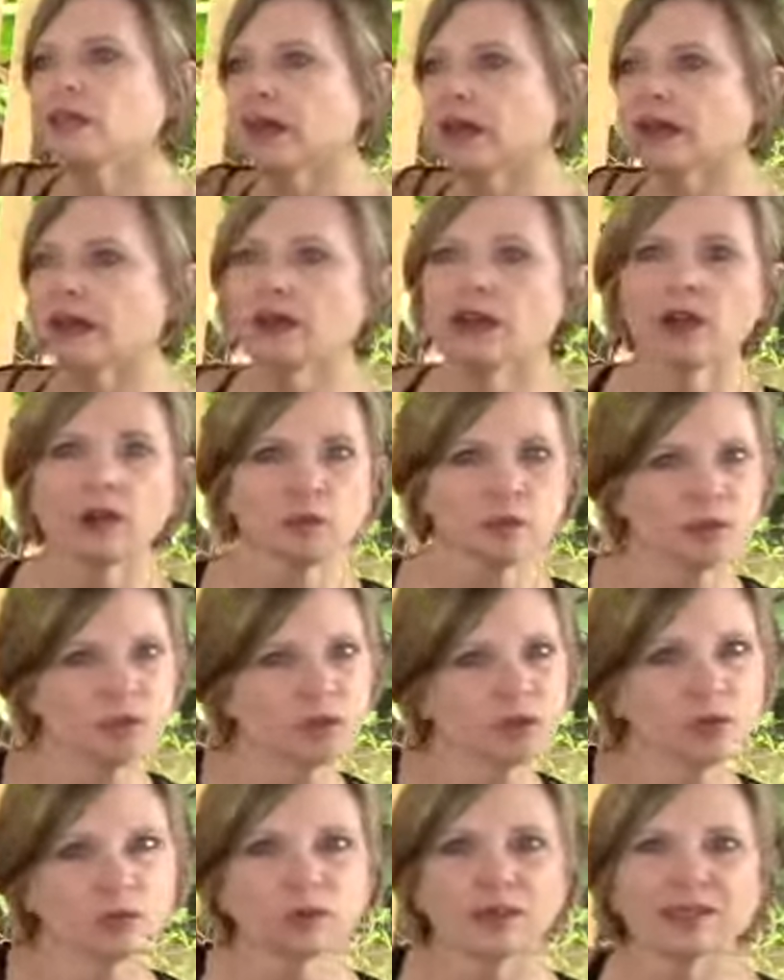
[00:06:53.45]
that helps
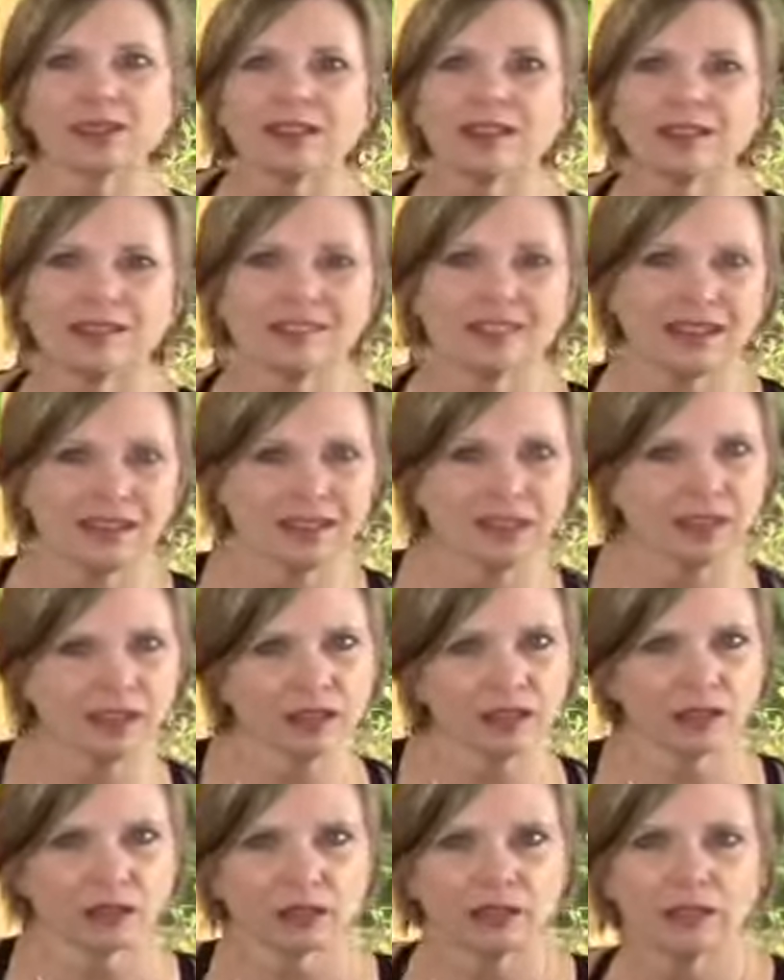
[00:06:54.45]
you release any
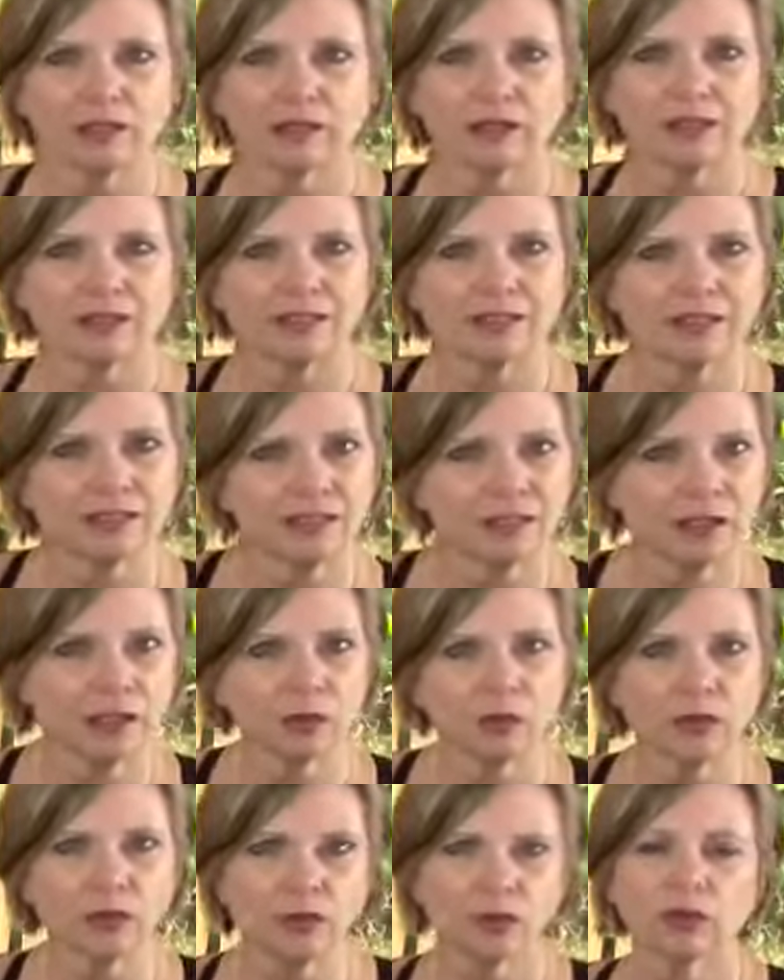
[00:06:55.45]
energy that is
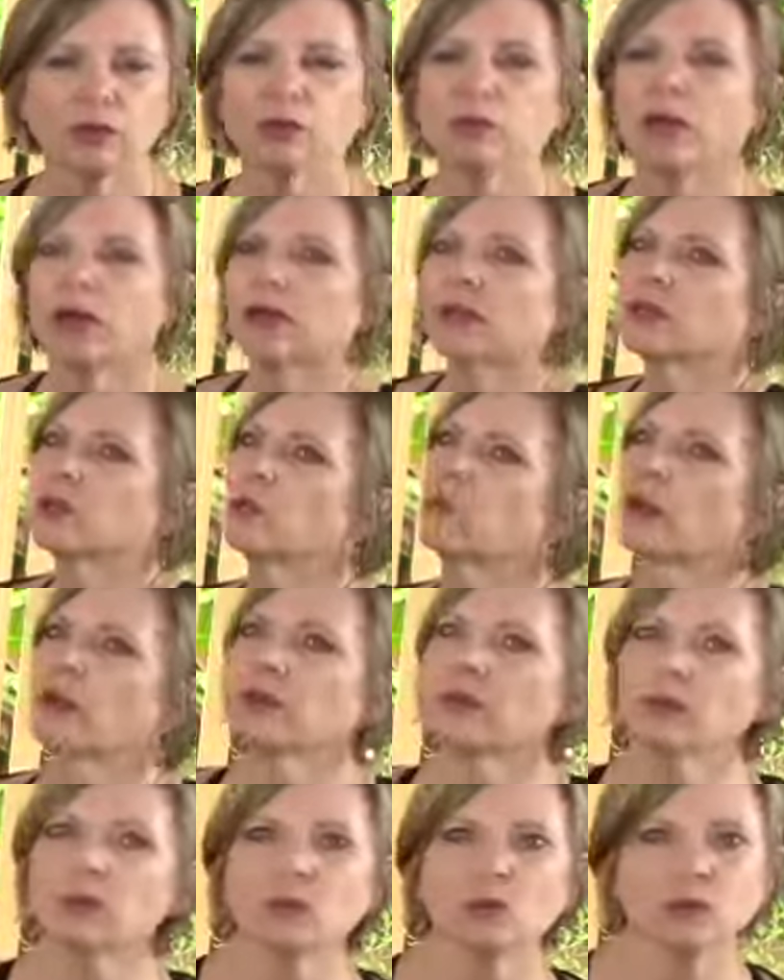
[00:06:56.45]
stuck within your body.
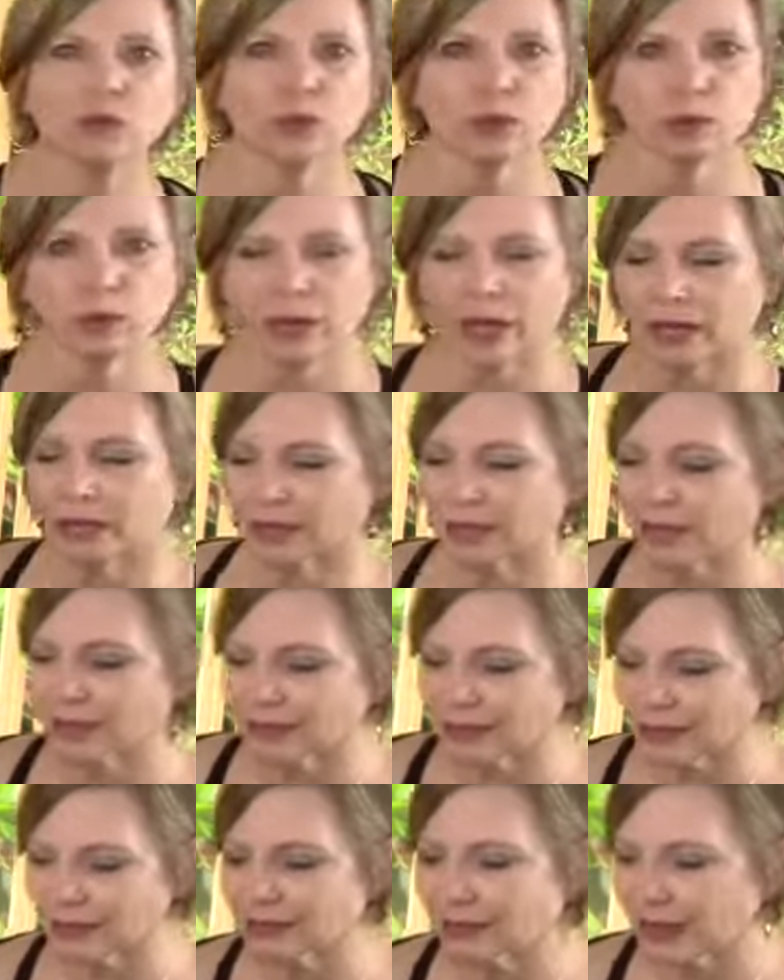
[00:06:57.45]
When you move your body,
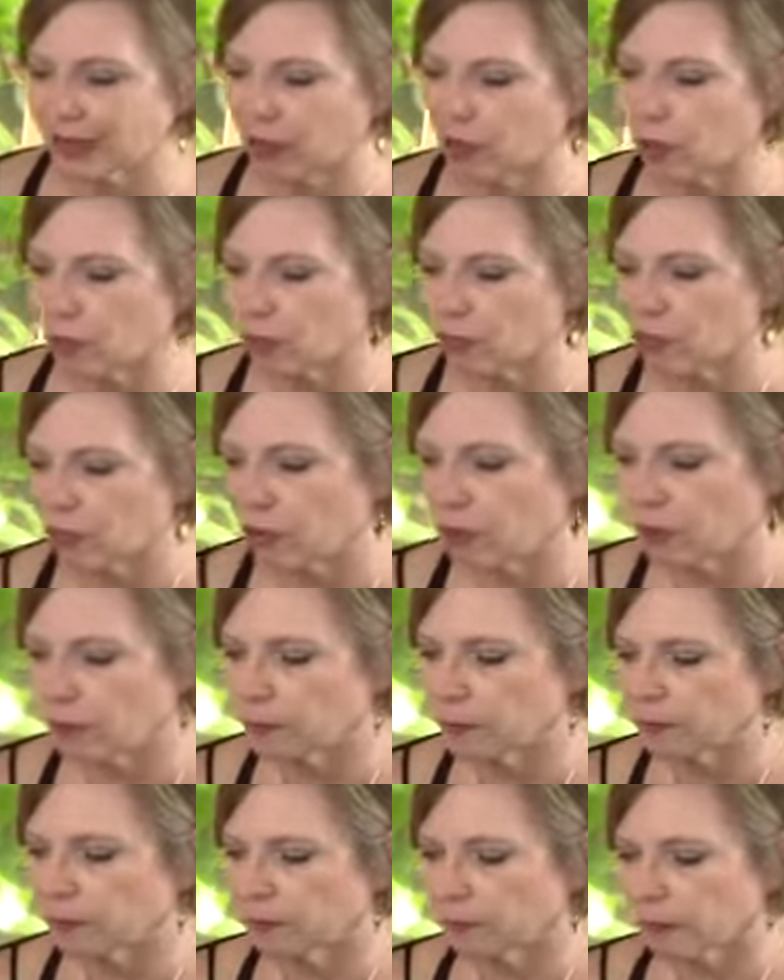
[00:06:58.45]
it's helpful.
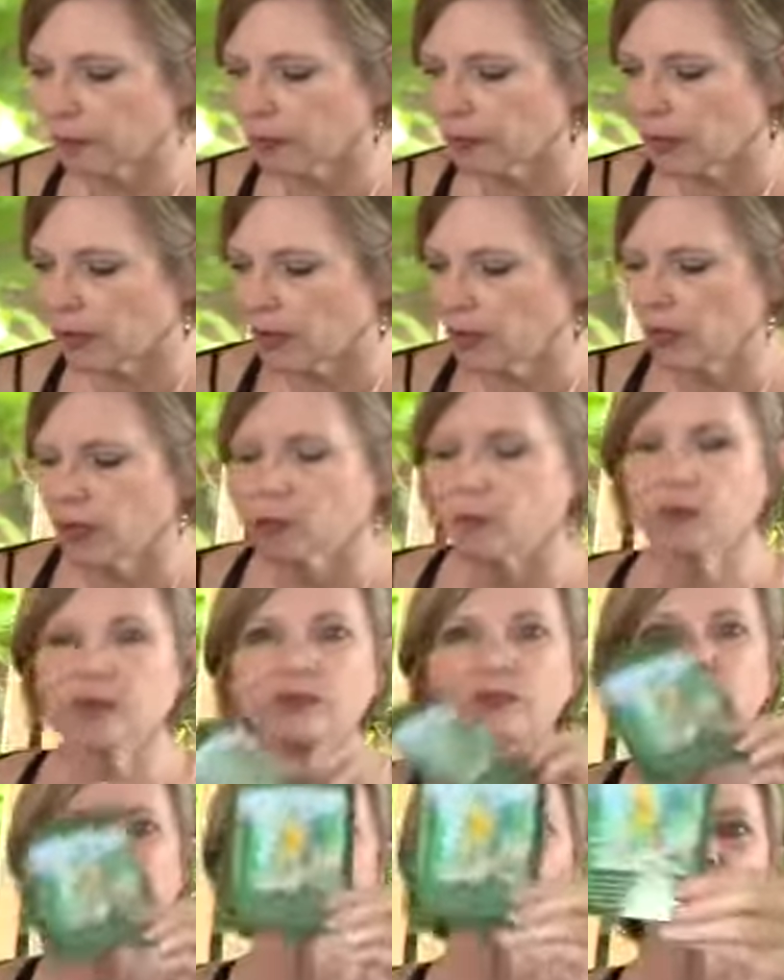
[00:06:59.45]

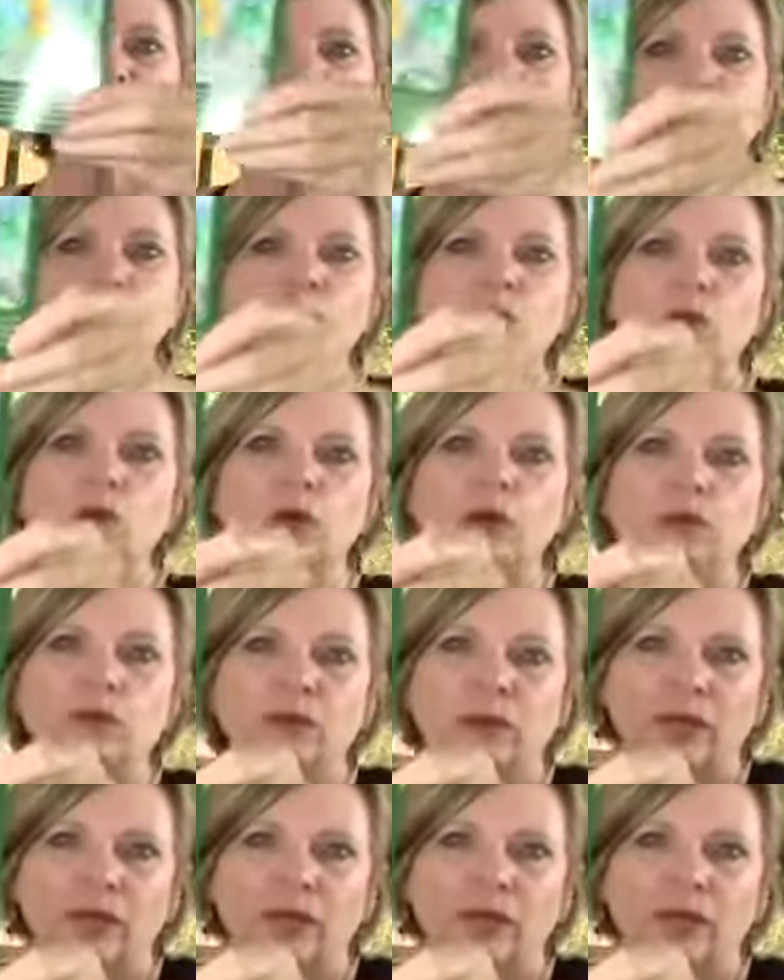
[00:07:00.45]
We've got do more